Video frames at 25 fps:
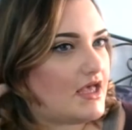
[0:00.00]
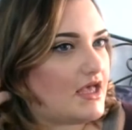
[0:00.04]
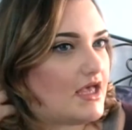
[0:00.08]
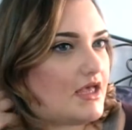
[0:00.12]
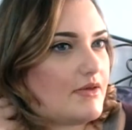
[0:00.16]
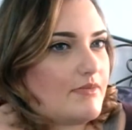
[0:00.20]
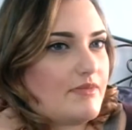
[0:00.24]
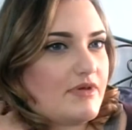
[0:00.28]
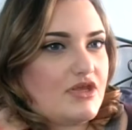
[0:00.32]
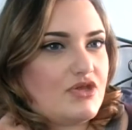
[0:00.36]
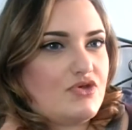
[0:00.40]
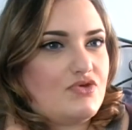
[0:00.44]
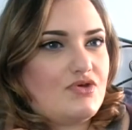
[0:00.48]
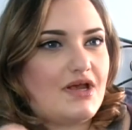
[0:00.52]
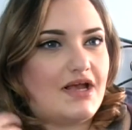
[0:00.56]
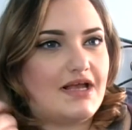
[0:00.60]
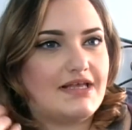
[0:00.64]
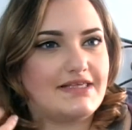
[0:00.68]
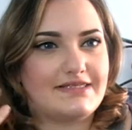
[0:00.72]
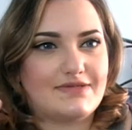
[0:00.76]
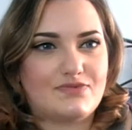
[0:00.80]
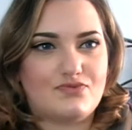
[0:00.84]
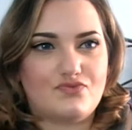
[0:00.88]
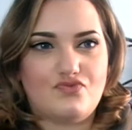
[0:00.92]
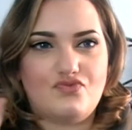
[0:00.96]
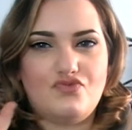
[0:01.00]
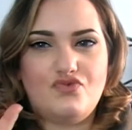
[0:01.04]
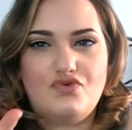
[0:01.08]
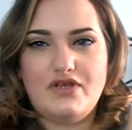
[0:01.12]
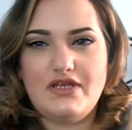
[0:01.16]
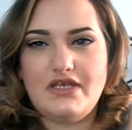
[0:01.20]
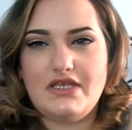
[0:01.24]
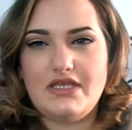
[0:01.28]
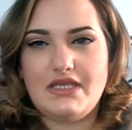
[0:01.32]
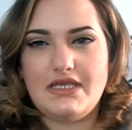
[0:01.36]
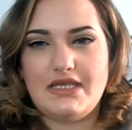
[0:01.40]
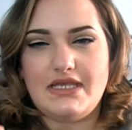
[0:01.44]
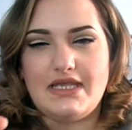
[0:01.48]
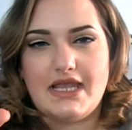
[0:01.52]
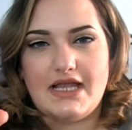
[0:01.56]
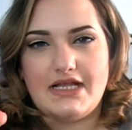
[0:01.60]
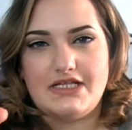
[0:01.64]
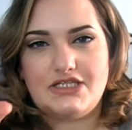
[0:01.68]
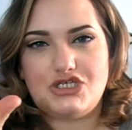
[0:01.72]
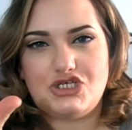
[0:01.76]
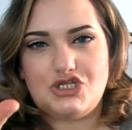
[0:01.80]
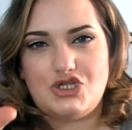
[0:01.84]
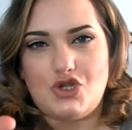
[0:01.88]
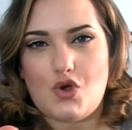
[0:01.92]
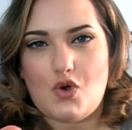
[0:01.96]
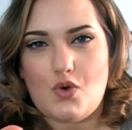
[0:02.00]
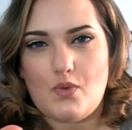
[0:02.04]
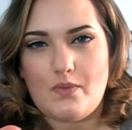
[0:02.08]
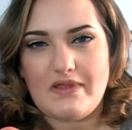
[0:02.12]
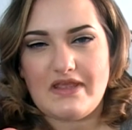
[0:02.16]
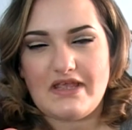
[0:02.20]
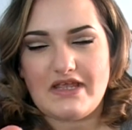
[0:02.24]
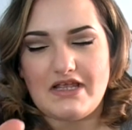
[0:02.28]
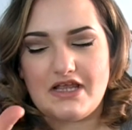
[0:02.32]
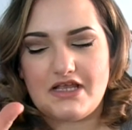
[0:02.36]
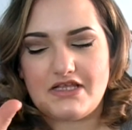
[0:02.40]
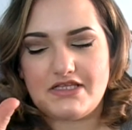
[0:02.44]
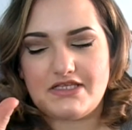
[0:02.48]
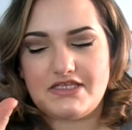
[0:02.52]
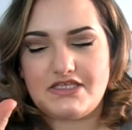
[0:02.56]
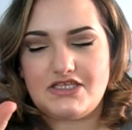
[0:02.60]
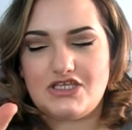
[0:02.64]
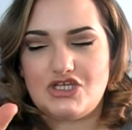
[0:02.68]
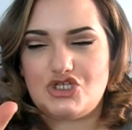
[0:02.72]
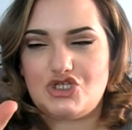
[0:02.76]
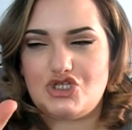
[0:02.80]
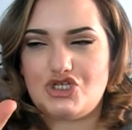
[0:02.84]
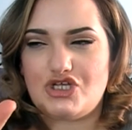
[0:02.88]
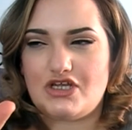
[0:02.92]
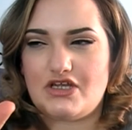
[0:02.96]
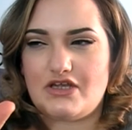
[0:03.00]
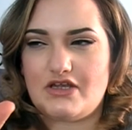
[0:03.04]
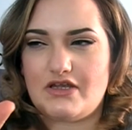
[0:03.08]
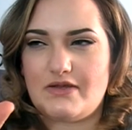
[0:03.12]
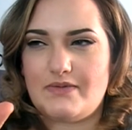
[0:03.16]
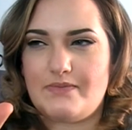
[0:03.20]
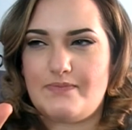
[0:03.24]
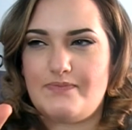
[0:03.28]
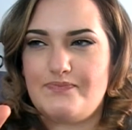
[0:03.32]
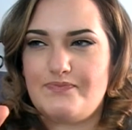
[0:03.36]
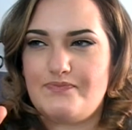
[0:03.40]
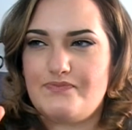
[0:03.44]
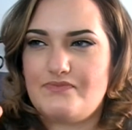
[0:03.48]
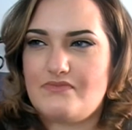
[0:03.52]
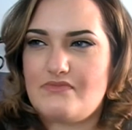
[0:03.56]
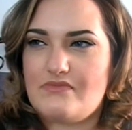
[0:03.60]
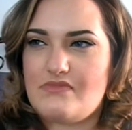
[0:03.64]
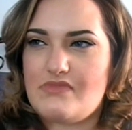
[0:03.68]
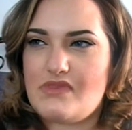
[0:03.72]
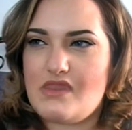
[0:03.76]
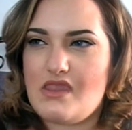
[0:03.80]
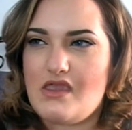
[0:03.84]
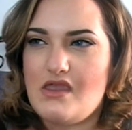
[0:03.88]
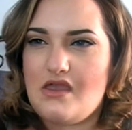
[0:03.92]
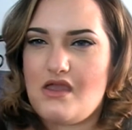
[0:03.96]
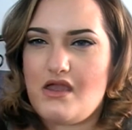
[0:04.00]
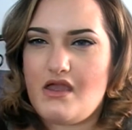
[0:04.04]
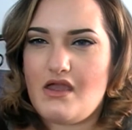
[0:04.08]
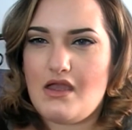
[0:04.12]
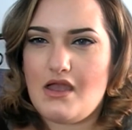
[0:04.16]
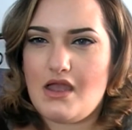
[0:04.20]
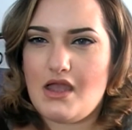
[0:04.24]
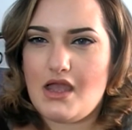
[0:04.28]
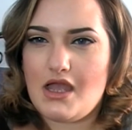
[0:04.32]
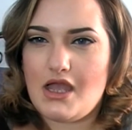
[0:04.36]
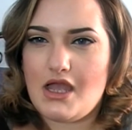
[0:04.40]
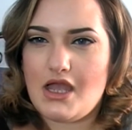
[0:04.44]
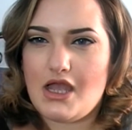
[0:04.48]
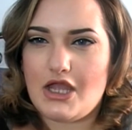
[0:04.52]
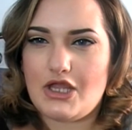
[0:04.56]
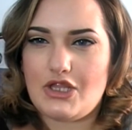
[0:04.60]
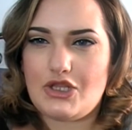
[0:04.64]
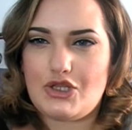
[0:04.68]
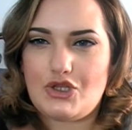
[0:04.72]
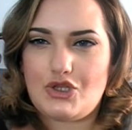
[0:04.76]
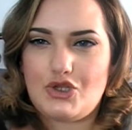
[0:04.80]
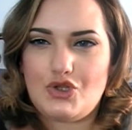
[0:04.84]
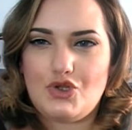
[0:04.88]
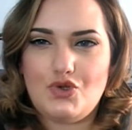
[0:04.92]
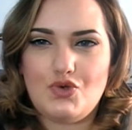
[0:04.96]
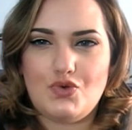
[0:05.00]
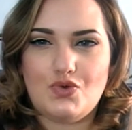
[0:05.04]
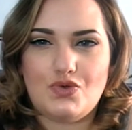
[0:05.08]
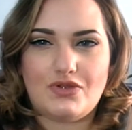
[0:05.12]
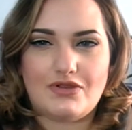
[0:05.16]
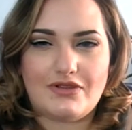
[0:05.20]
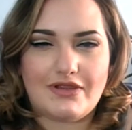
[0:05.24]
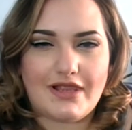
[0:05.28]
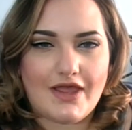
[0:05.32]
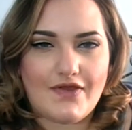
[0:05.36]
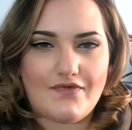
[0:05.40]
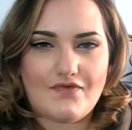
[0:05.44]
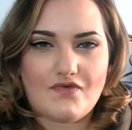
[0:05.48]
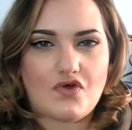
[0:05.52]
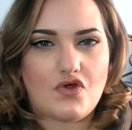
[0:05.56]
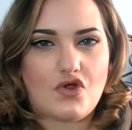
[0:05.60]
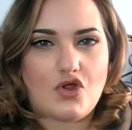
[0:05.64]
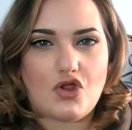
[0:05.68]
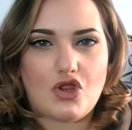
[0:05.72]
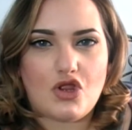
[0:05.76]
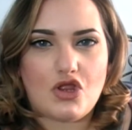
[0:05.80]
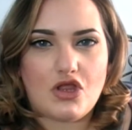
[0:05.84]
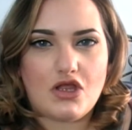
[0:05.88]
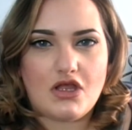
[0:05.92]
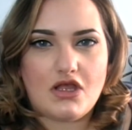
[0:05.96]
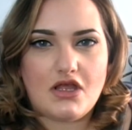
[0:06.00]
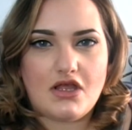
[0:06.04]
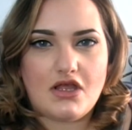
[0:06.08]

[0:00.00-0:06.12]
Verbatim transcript: I mean, you guys really get to know me on such a, a new level.